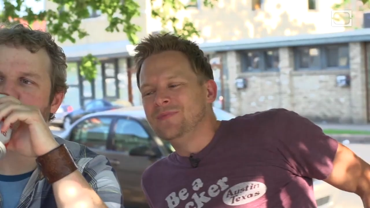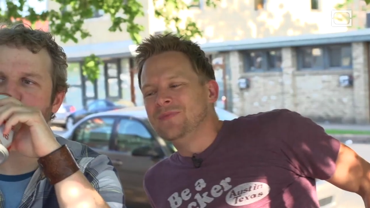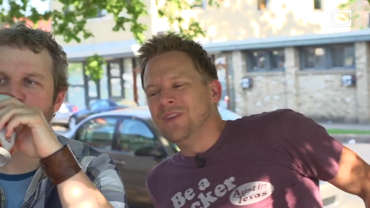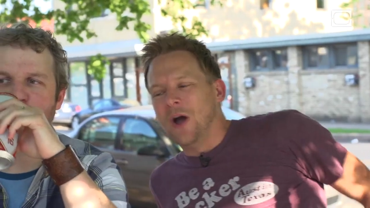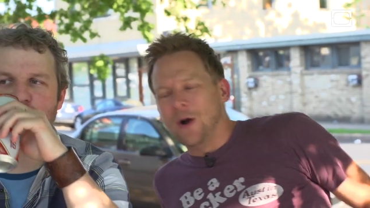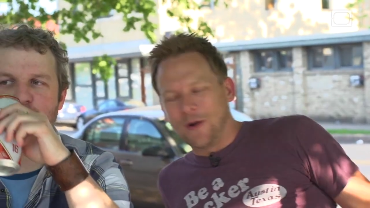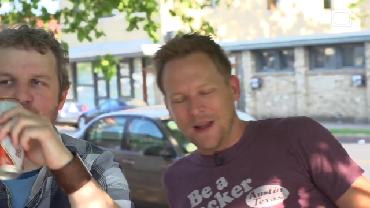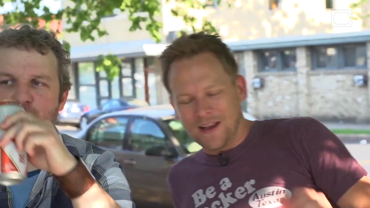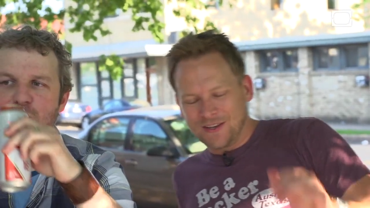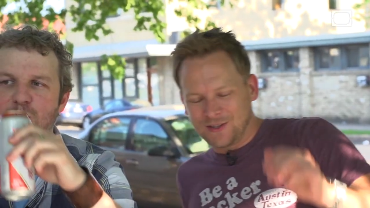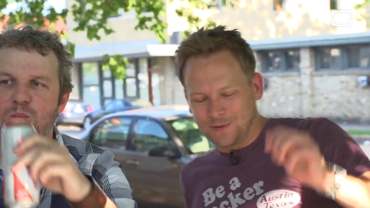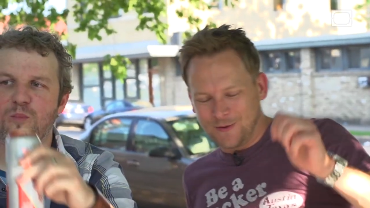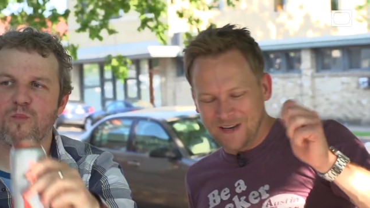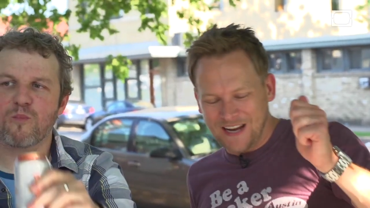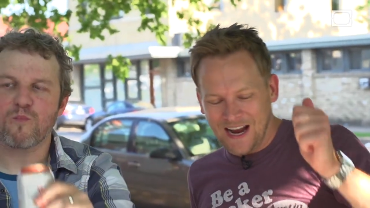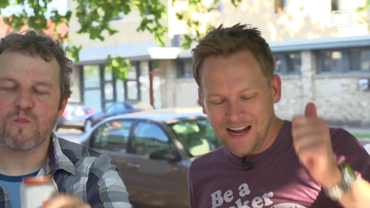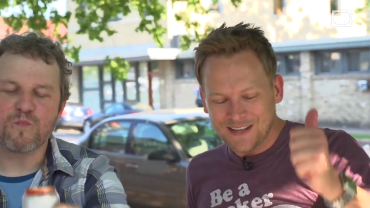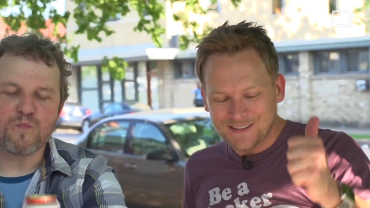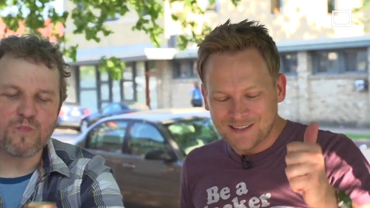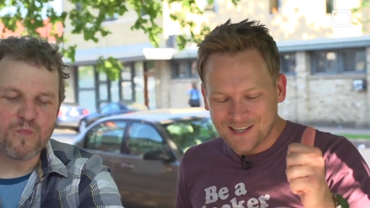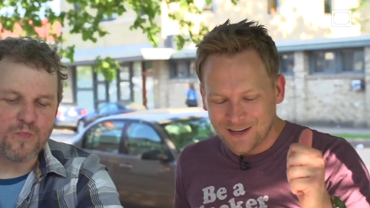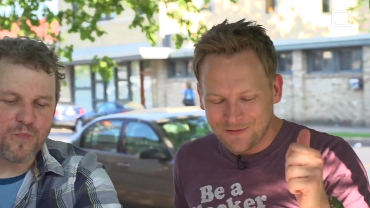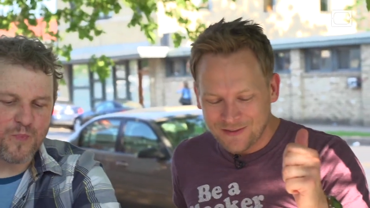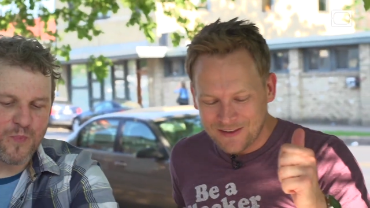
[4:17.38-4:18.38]
Speaker 1: that you Okay, so we
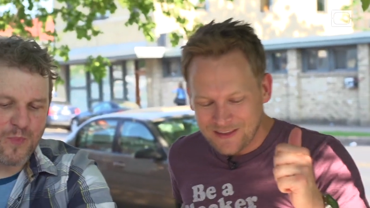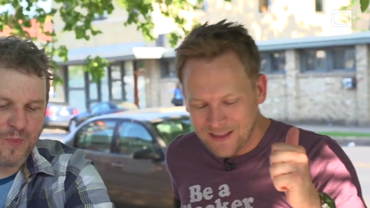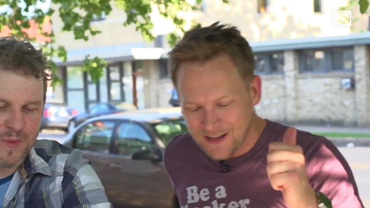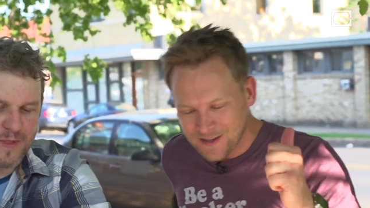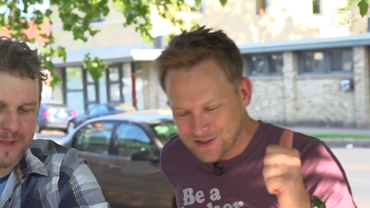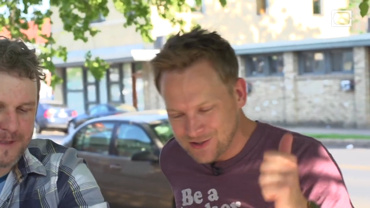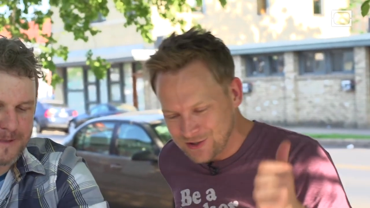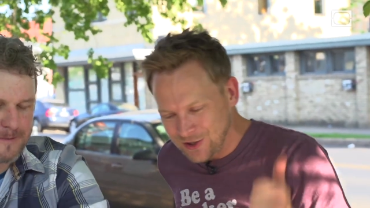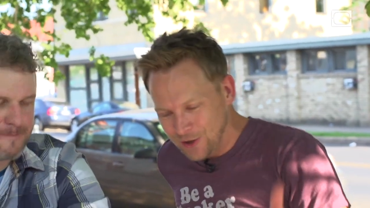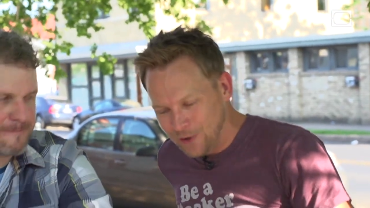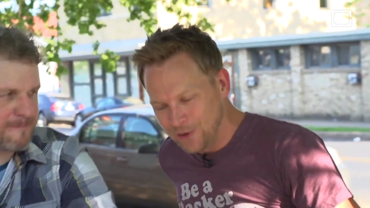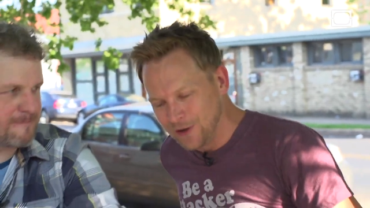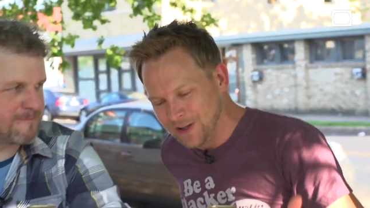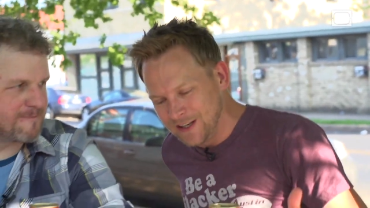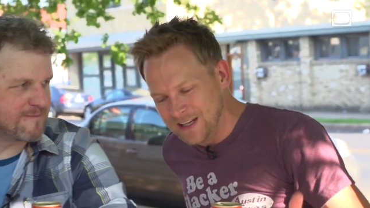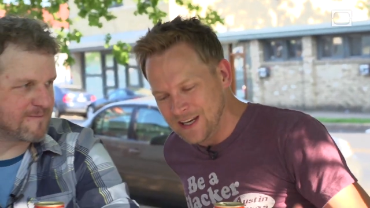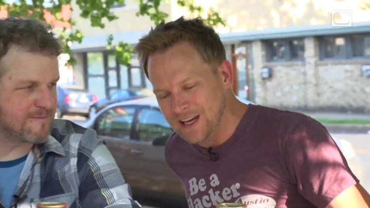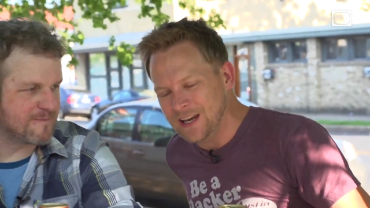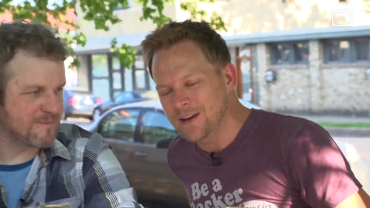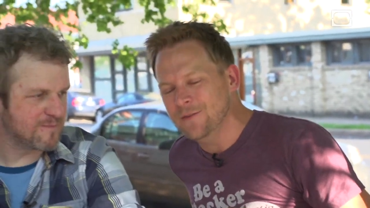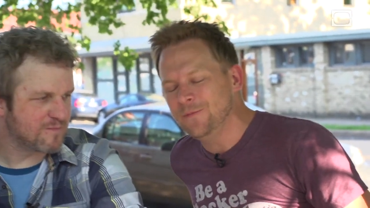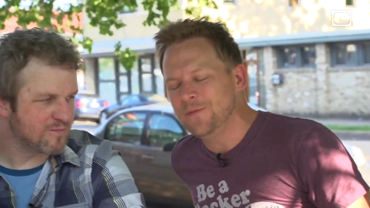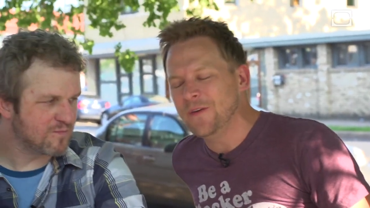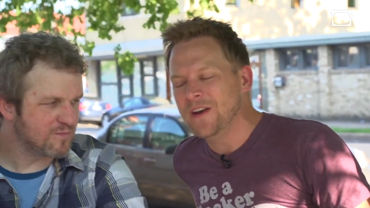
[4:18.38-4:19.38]
got something that's
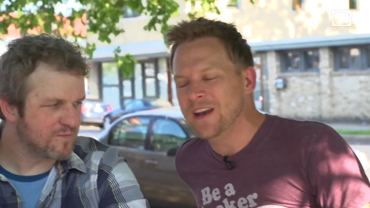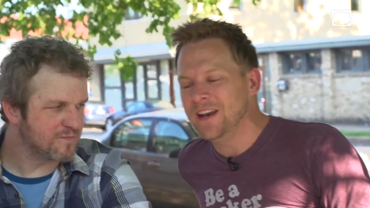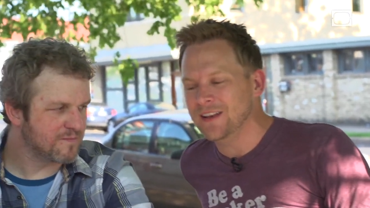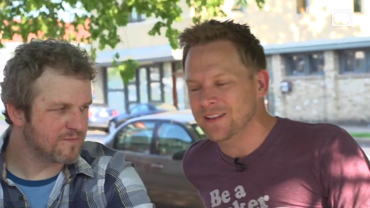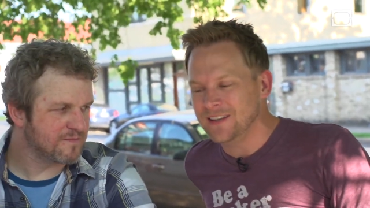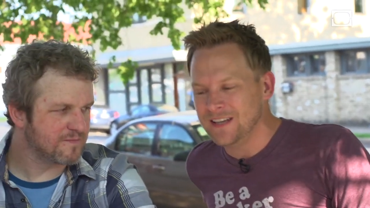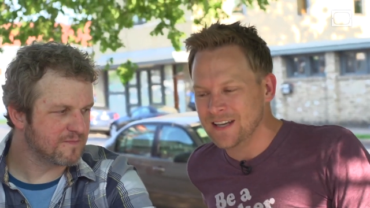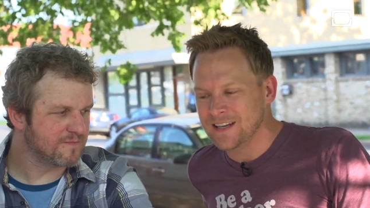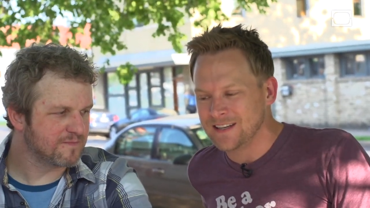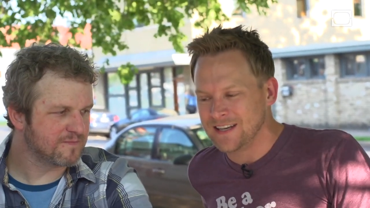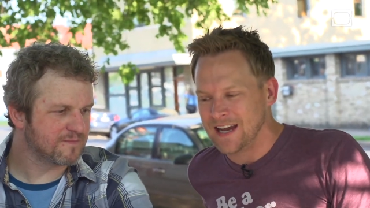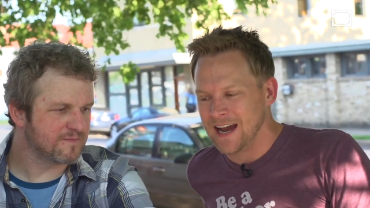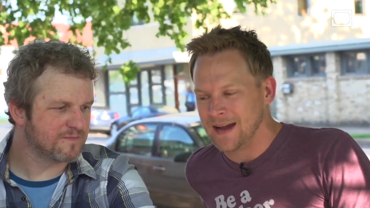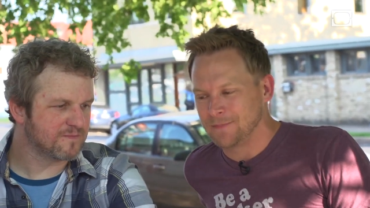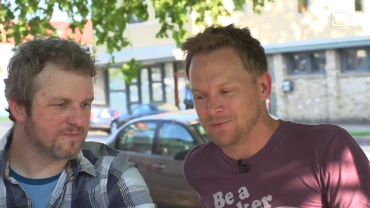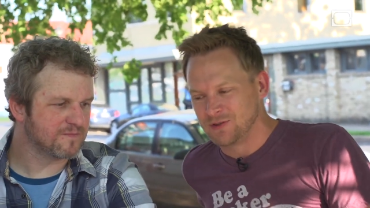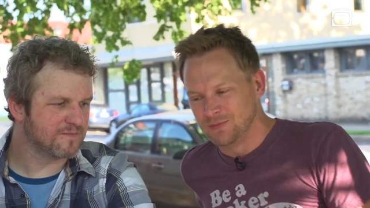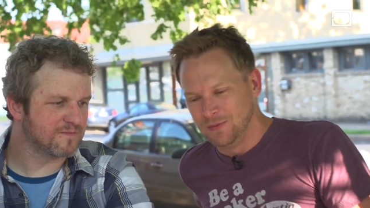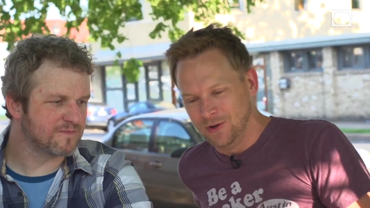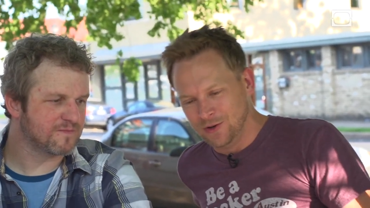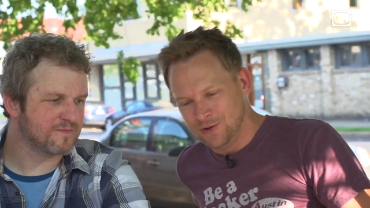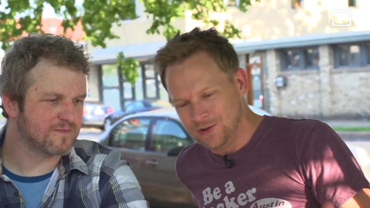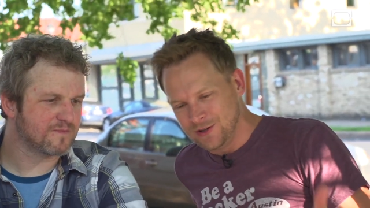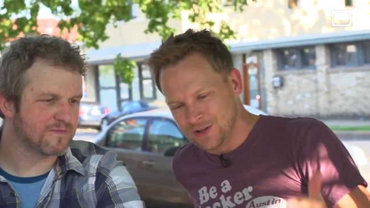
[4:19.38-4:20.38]
totally infinitely
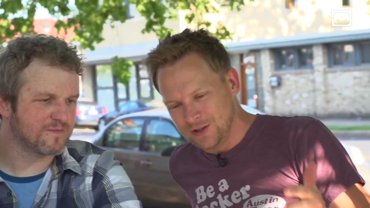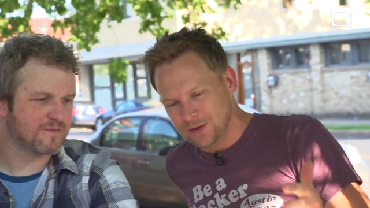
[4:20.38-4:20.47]
adaptable.